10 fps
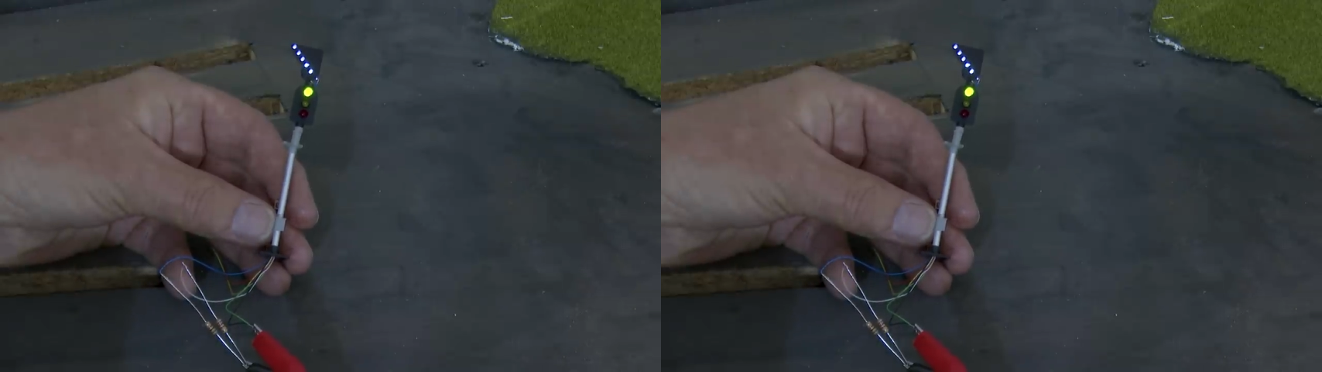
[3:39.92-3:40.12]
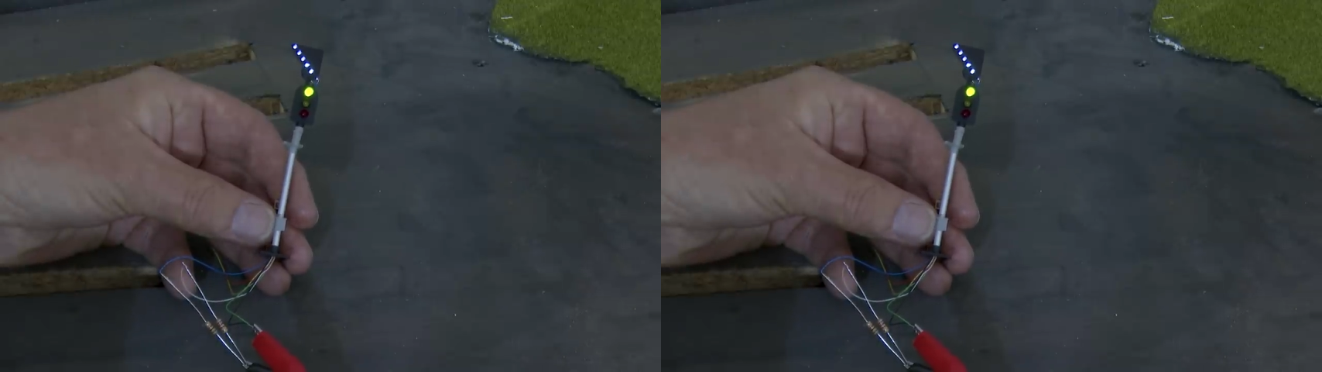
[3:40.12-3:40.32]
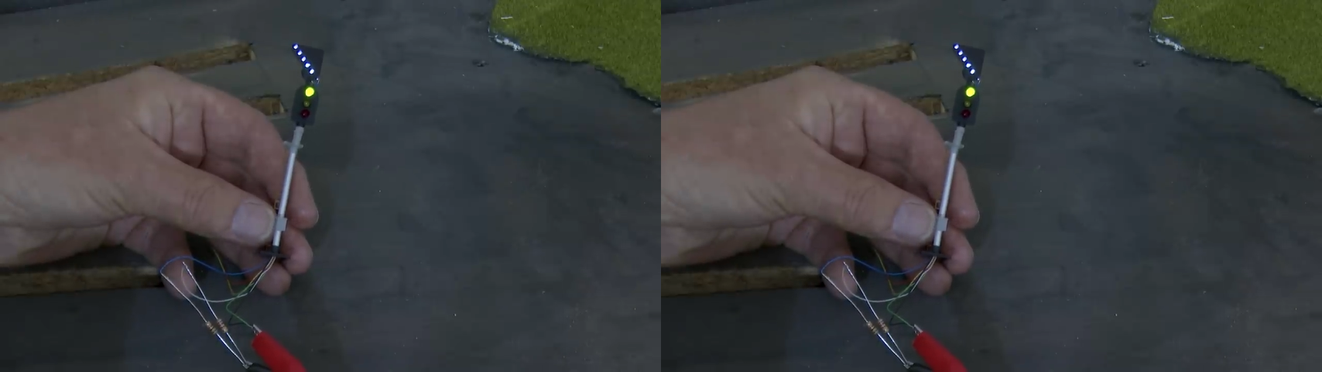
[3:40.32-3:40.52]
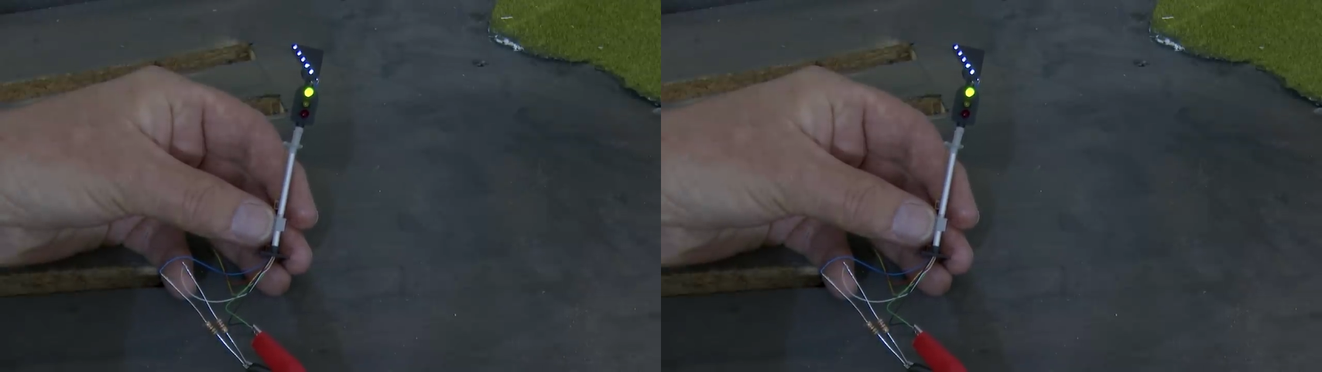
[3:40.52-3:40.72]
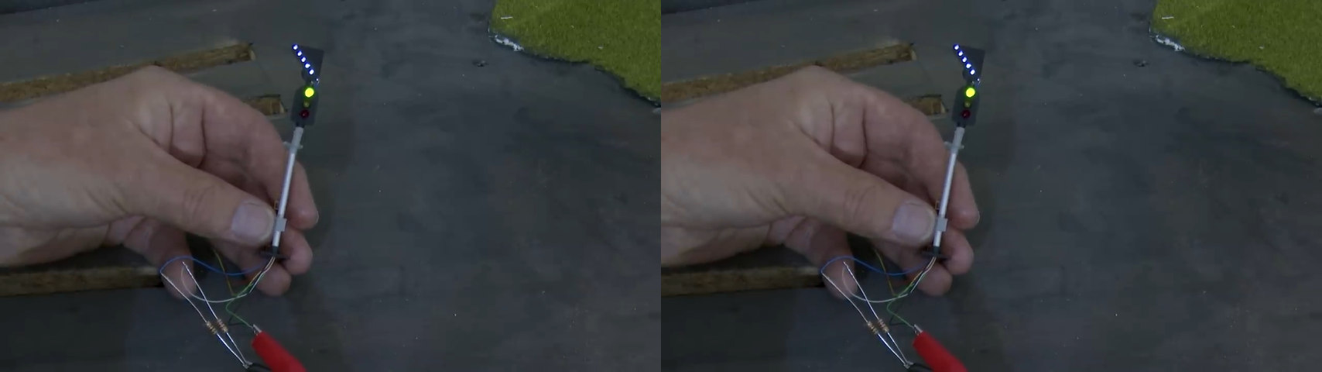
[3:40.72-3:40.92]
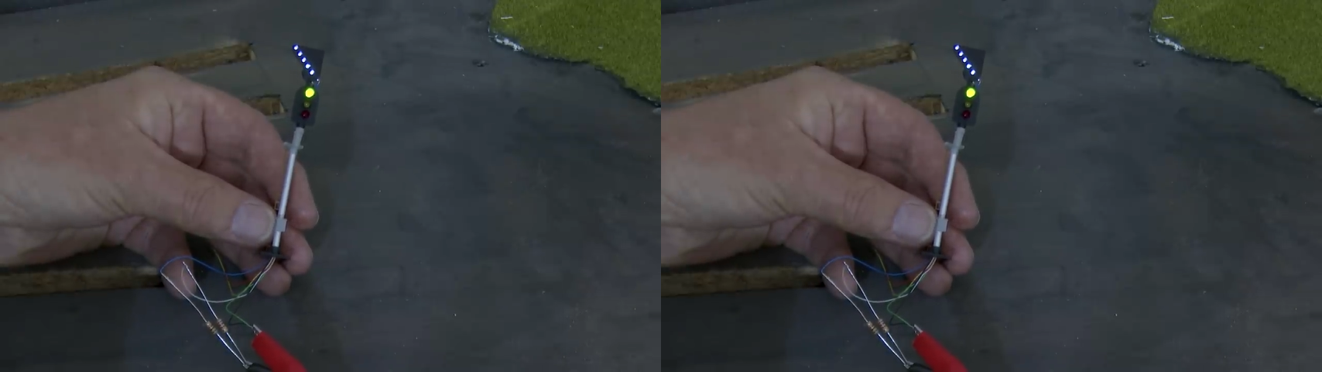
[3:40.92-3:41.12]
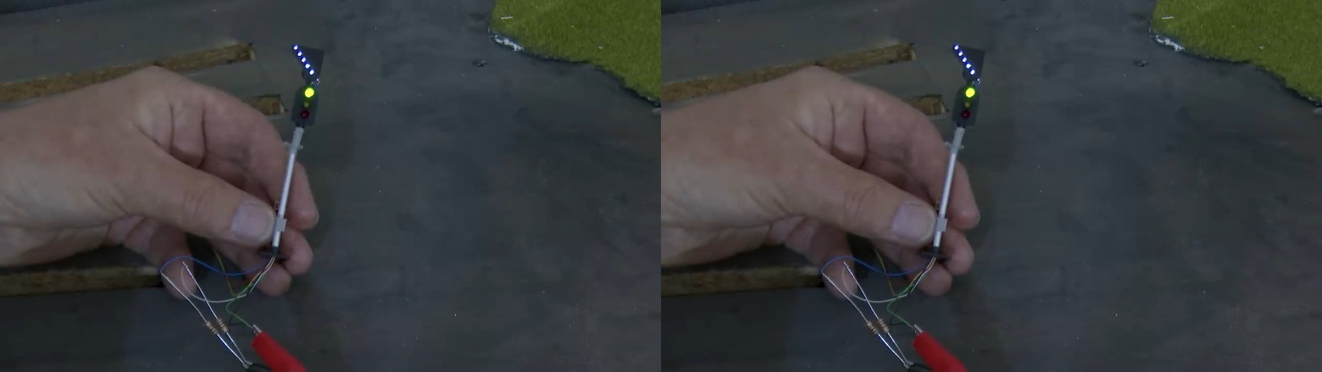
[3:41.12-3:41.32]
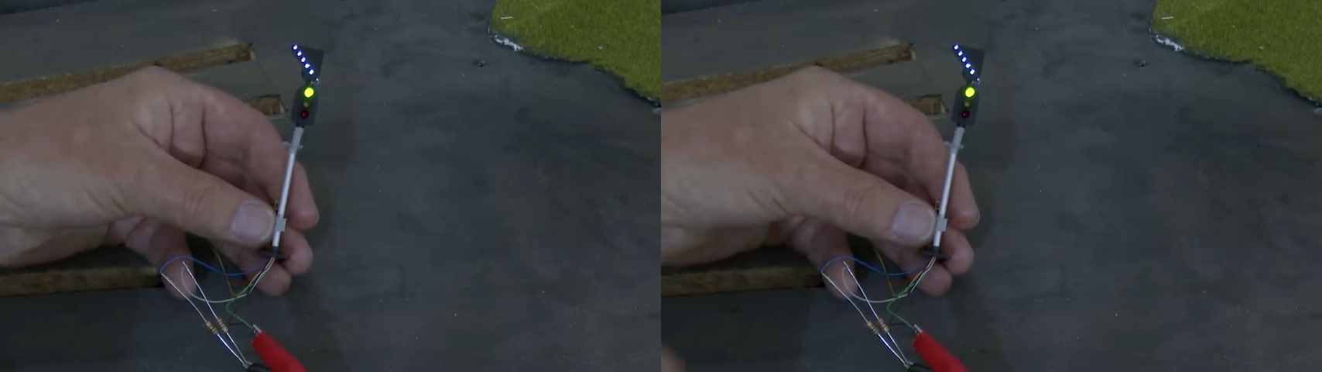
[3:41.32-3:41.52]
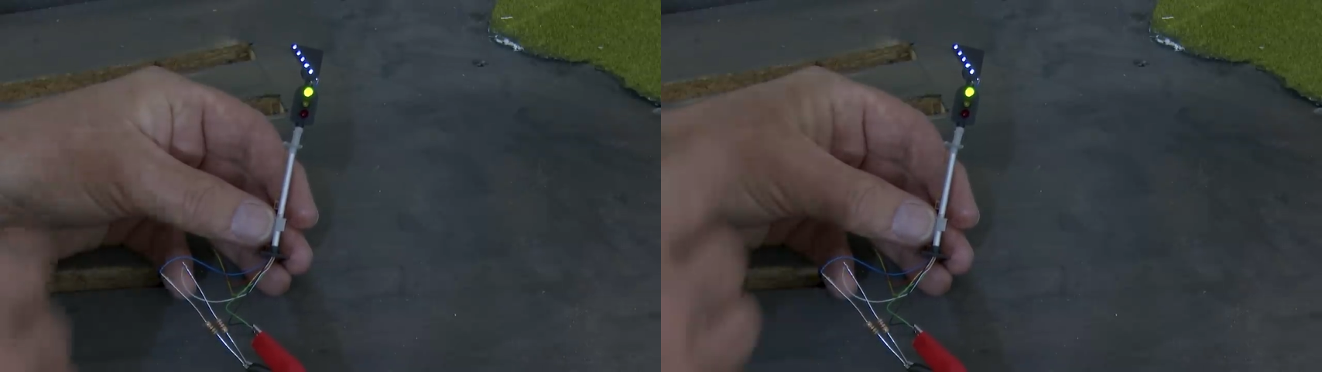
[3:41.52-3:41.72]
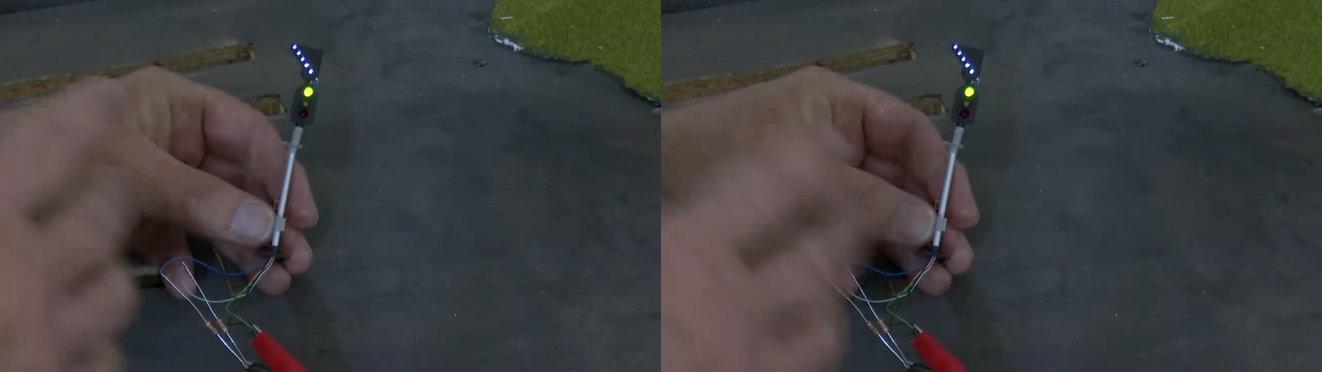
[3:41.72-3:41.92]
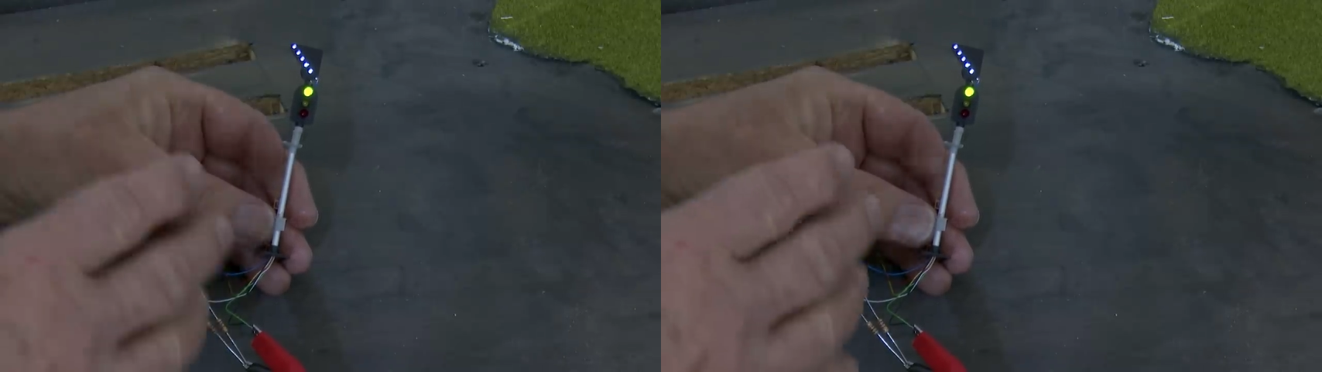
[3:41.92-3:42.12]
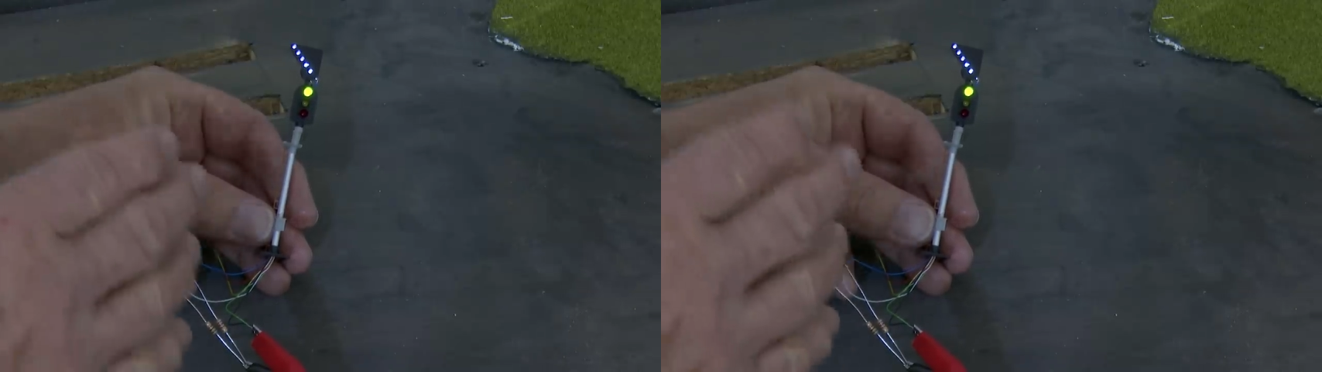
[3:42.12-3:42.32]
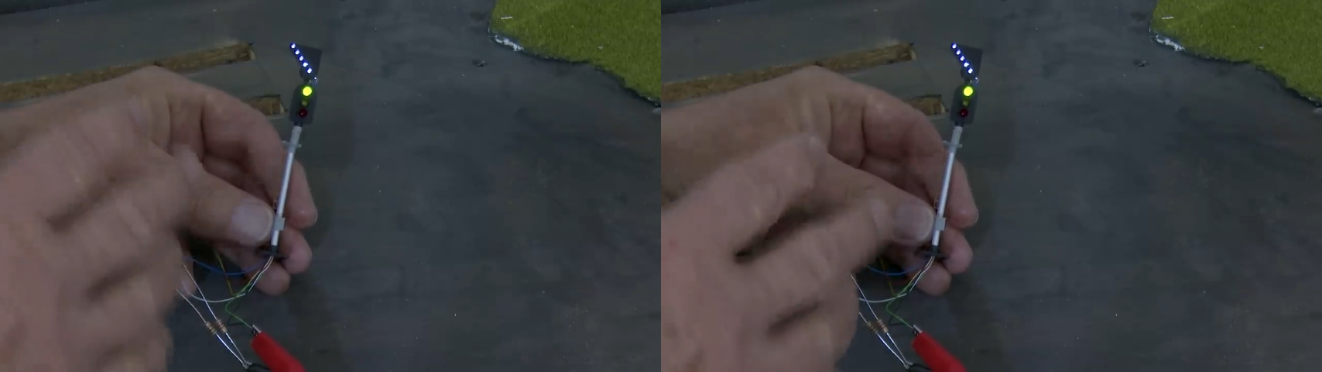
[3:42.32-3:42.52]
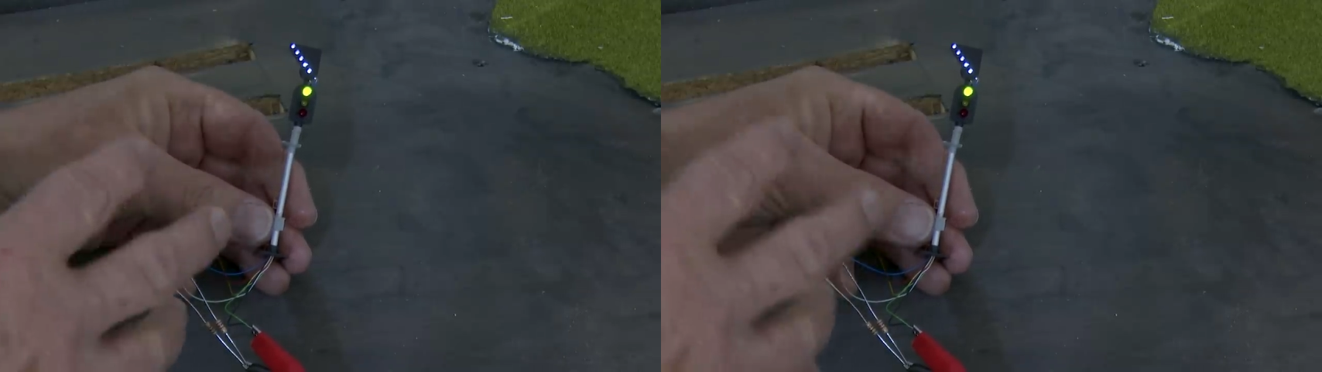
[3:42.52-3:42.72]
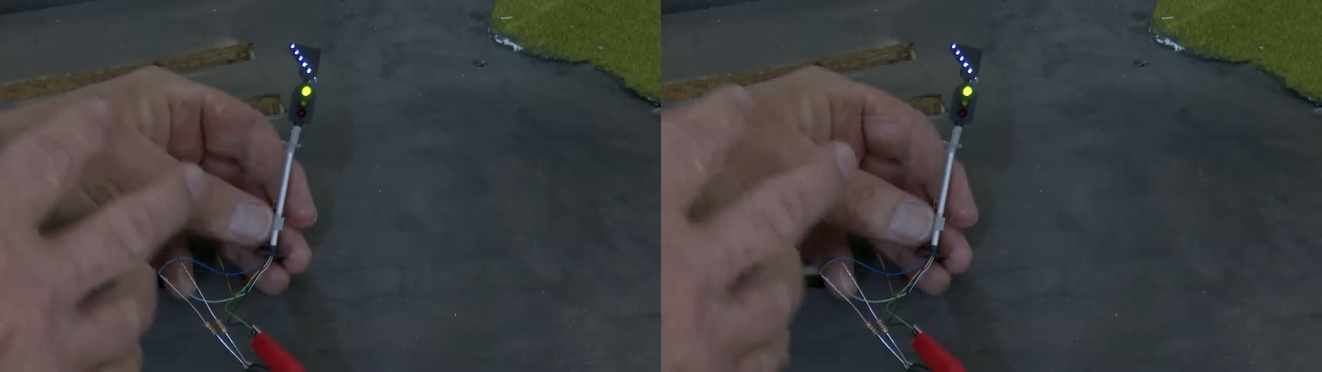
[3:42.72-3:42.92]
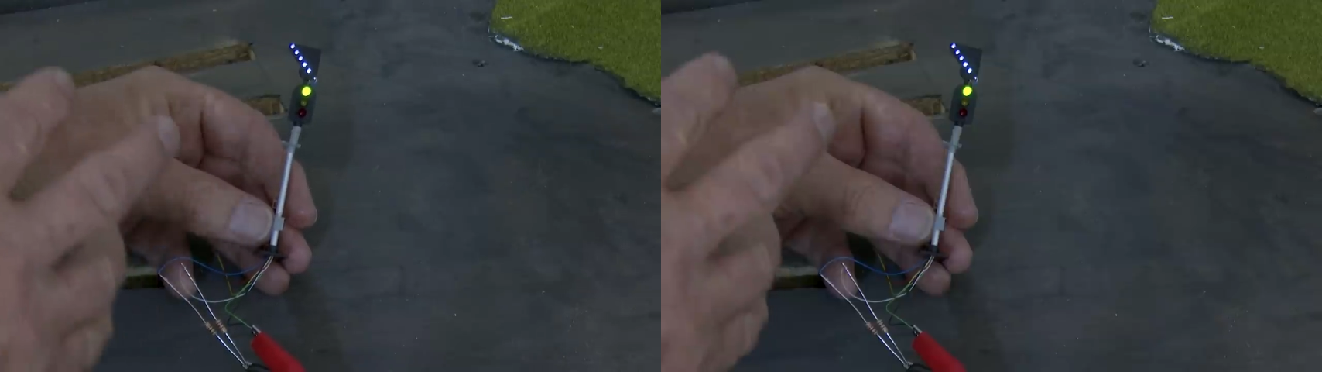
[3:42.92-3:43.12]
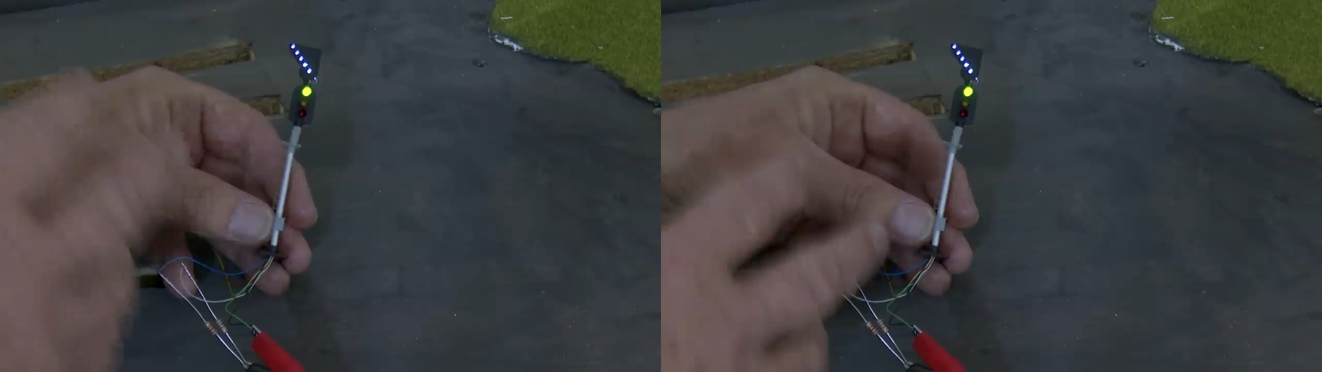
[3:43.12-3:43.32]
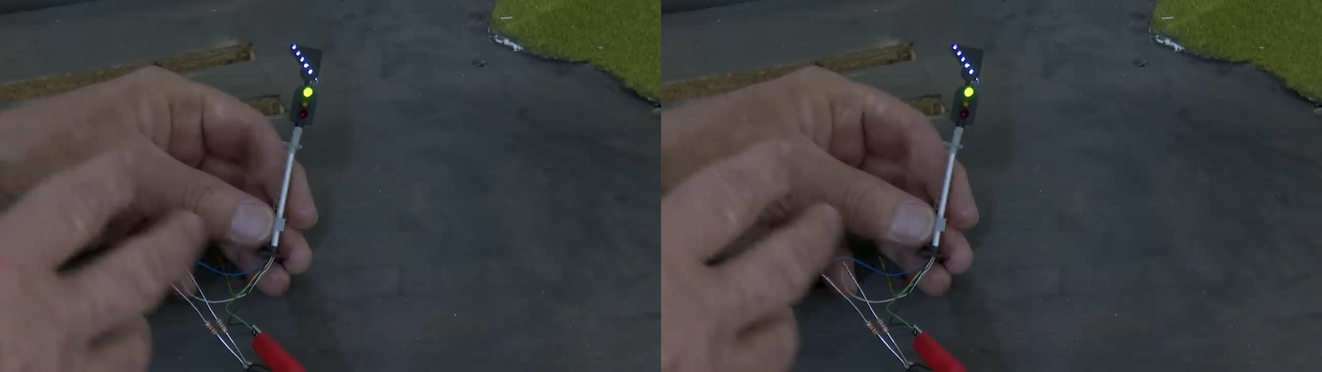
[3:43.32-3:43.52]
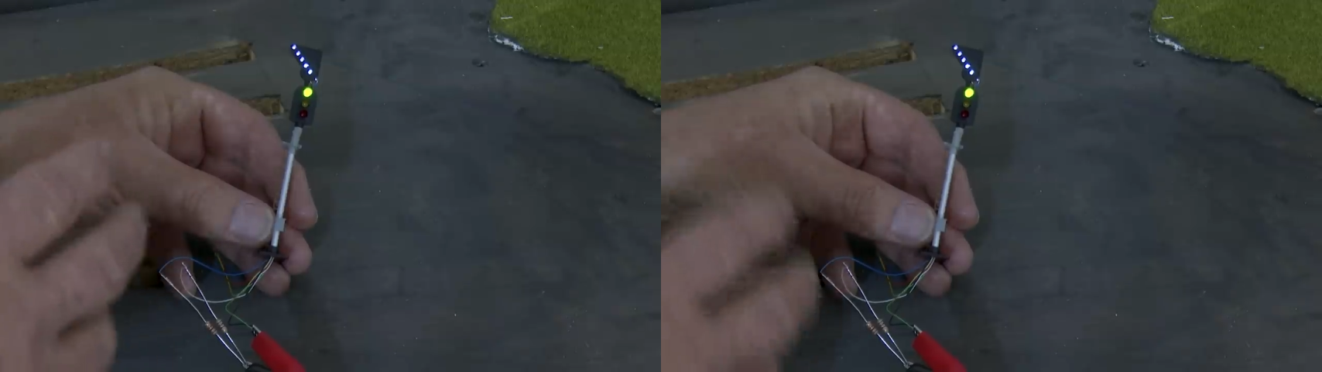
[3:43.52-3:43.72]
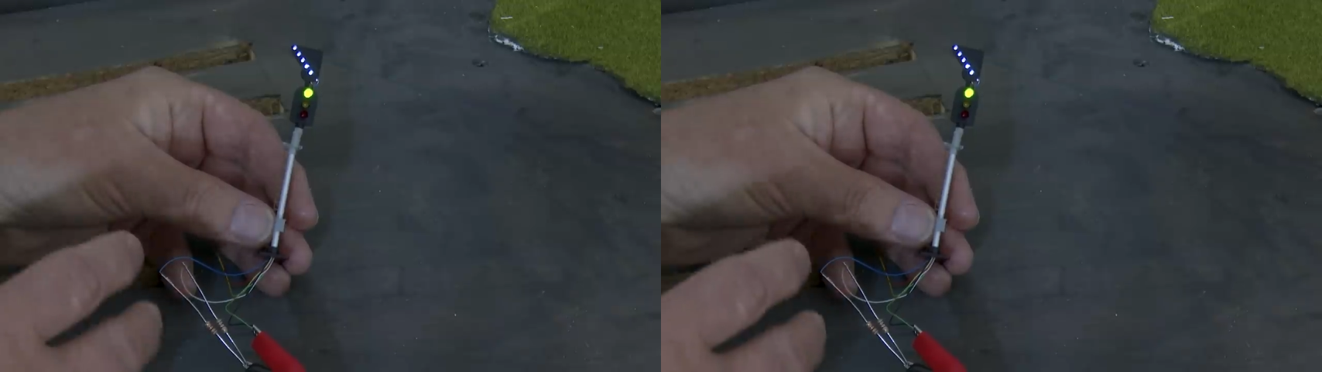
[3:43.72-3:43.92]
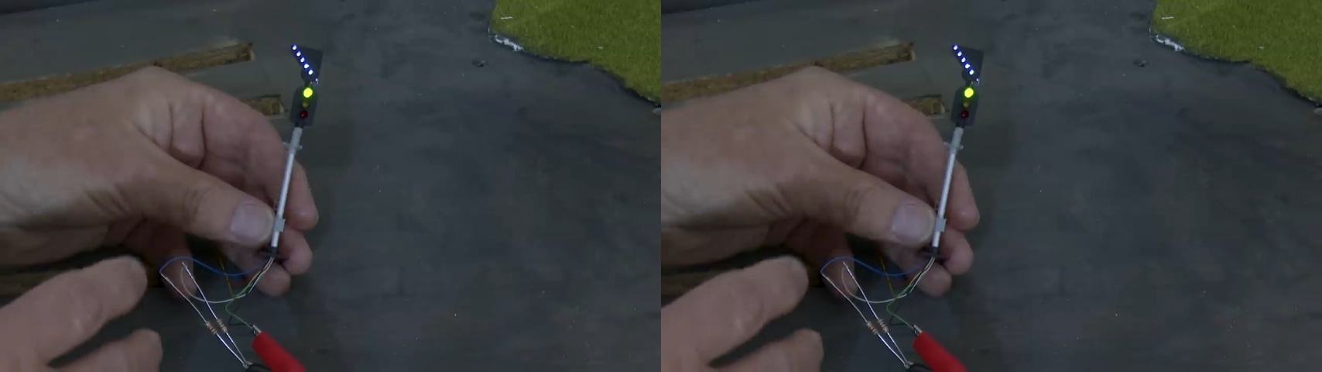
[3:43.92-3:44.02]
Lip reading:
[unreadable: no face in view]